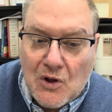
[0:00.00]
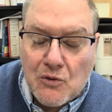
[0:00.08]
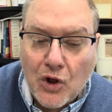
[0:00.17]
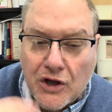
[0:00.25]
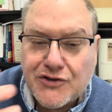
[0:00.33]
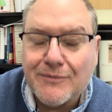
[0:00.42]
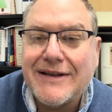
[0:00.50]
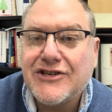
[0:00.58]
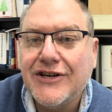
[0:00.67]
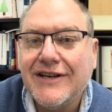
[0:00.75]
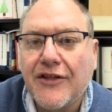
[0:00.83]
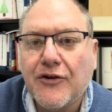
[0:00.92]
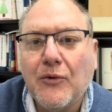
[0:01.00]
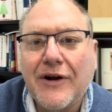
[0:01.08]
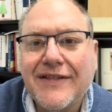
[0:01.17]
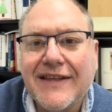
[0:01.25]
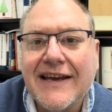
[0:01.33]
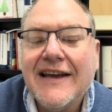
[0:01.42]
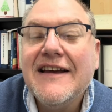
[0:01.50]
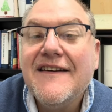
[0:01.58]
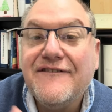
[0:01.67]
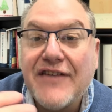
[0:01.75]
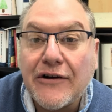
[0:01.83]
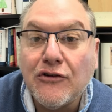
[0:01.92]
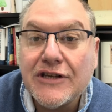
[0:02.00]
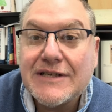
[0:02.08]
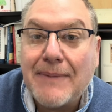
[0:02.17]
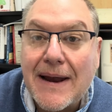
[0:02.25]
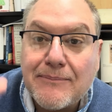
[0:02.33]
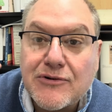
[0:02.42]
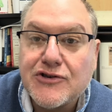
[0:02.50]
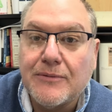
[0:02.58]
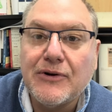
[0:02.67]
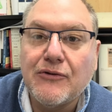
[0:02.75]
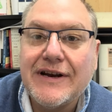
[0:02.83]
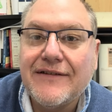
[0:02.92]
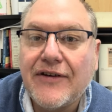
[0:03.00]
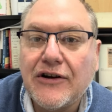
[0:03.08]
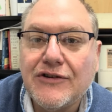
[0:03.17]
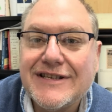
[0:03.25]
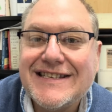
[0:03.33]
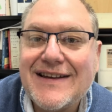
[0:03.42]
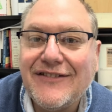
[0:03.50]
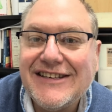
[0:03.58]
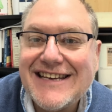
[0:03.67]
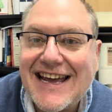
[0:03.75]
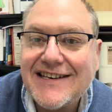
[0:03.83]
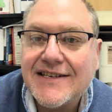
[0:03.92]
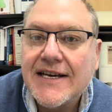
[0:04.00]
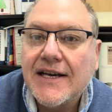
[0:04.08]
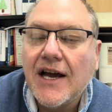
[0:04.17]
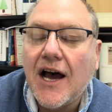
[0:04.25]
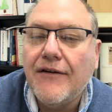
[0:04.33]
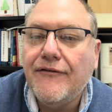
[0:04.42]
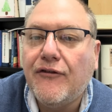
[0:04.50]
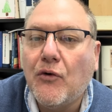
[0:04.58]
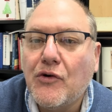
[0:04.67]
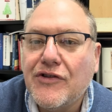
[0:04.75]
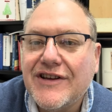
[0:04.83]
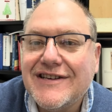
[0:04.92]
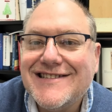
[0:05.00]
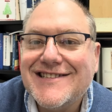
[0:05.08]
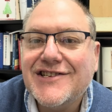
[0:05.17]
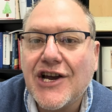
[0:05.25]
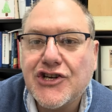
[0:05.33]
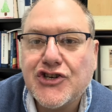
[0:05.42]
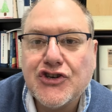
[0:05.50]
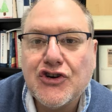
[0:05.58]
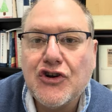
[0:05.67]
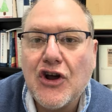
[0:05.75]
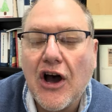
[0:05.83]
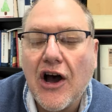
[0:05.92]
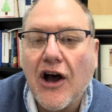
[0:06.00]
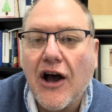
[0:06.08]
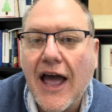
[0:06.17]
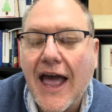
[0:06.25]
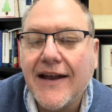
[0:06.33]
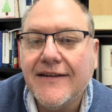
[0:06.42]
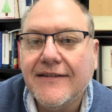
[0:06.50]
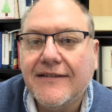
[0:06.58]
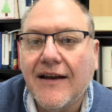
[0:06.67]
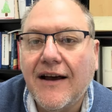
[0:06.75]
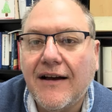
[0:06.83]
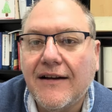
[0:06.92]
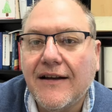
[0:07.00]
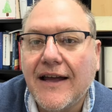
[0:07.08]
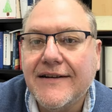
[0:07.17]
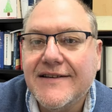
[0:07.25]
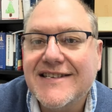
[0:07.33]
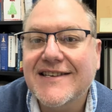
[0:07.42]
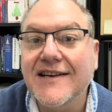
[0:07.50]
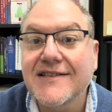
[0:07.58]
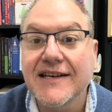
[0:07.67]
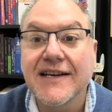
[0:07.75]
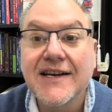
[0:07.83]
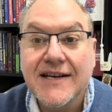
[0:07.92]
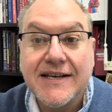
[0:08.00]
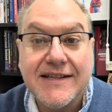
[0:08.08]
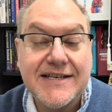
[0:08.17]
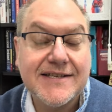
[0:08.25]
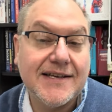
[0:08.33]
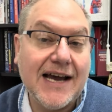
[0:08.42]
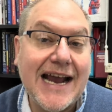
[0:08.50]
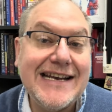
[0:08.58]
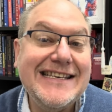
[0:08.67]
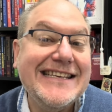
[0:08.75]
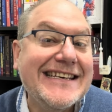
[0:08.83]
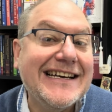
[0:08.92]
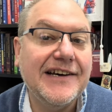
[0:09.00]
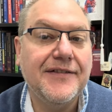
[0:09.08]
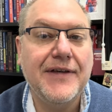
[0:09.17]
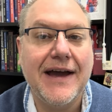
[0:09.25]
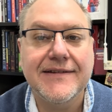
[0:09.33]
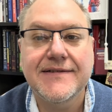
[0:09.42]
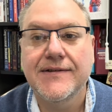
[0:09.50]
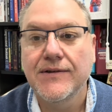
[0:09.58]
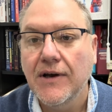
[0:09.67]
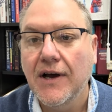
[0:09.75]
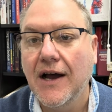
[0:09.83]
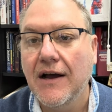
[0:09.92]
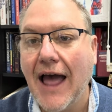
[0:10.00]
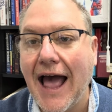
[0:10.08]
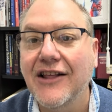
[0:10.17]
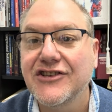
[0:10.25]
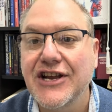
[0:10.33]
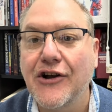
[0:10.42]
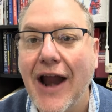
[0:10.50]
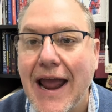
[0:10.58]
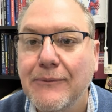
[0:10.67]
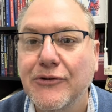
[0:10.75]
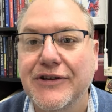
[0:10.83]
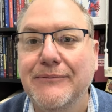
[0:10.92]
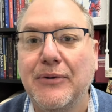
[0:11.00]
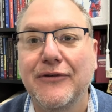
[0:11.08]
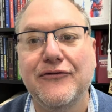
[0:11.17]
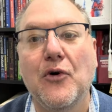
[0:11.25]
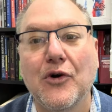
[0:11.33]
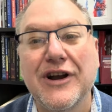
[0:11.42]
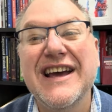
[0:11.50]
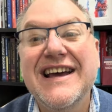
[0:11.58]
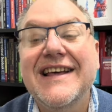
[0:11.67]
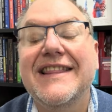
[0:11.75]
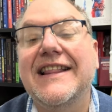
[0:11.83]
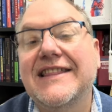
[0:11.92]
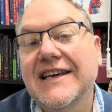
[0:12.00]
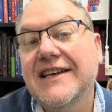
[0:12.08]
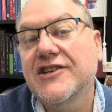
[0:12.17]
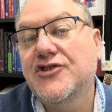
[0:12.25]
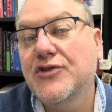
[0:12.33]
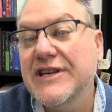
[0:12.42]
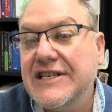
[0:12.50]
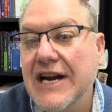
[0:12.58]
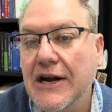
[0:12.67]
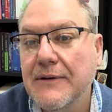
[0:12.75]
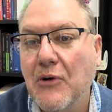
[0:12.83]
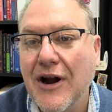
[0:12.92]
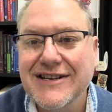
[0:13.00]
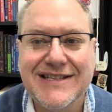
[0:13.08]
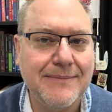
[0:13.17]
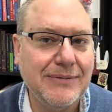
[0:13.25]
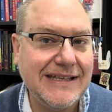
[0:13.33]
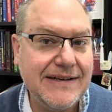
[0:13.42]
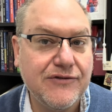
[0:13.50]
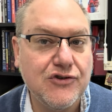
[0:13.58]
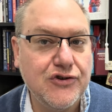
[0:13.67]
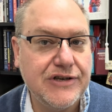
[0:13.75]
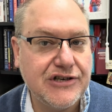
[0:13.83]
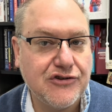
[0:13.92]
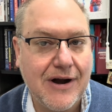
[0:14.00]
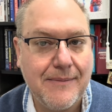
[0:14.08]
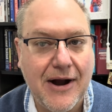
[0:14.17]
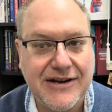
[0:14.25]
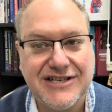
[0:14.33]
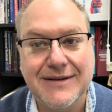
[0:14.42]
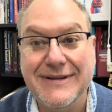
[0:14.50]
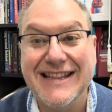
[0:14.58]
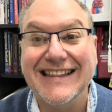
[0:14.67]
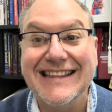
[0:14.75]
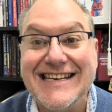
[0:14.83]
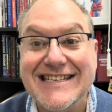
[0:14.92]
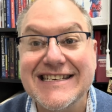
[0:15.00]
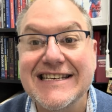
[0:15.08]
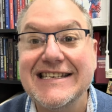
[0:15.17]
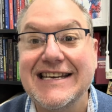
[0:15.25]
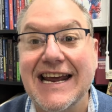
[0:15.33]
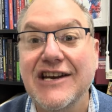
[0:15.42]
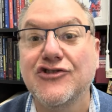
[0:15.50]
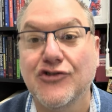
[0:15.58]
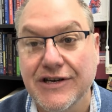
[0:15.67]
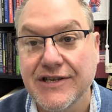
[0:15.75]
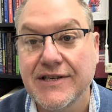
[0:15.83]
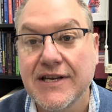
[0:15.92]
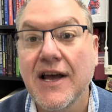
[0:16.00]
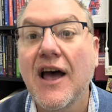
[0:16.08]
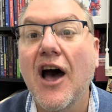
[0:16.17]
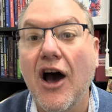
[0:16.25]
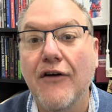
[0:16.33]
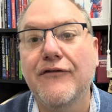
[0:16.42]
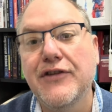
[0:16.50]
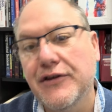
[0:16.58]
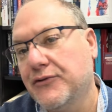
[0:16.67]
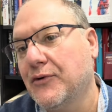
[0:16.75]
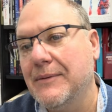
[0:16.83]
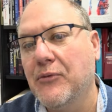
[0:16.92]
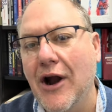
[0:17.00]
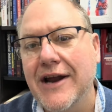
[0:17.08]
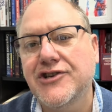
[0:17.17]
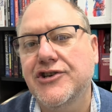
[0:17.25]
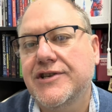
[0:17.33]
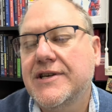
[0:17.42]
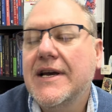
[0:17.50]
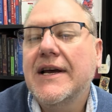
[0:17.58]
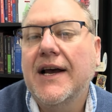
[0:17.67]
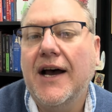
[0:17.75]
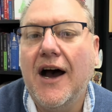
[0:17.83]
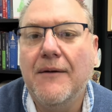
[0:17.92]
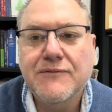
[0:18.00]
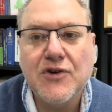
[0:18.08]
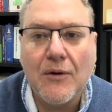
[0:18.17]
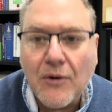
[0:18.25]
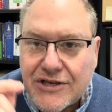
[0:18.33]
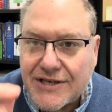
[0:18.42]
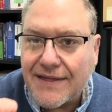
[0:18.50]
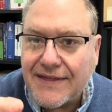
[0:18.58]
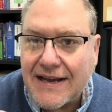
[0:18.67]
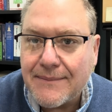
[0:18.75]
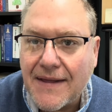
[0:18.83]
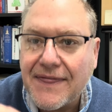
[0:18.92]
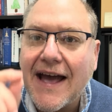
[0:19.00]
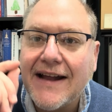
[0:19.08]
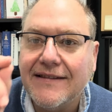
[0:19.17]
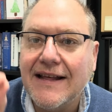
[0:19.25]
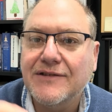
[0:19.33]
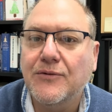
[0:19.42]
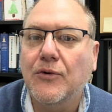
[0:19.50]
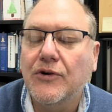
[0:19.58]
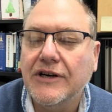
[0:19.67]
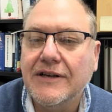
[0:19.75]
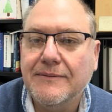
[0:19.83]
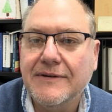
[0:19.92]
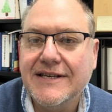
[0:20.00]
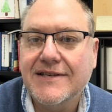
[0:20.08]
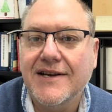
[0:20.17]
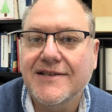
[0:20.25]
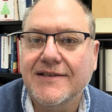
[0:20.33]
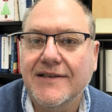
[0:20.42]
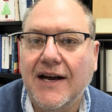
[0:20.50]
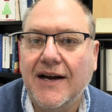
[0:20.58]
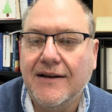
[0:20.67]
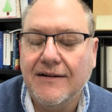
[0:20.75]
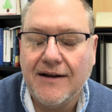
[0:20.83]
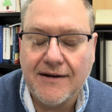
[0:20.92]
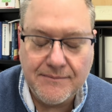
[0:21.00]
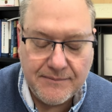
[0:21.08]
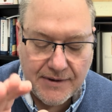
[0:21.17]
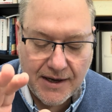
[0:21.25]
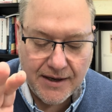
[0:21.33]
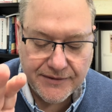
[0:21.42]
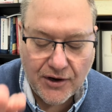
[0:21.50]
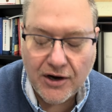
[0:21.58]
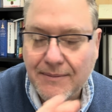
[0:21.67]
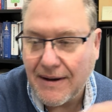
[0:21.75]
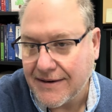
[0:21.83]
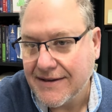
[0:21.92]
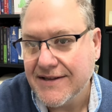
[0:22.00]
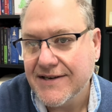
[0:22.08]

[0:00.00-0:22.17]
We'll also mention another one of the Federalist Papers. You'll be reading Federalist 78 for the discussion and discussing this idea that Alexander Hamilton put forward, that the judiciary branch, they believe the judiciary branch to be the least dangerous of the 3 branches. So I want you to think about that, and that's what we're going to discuss, talk about in the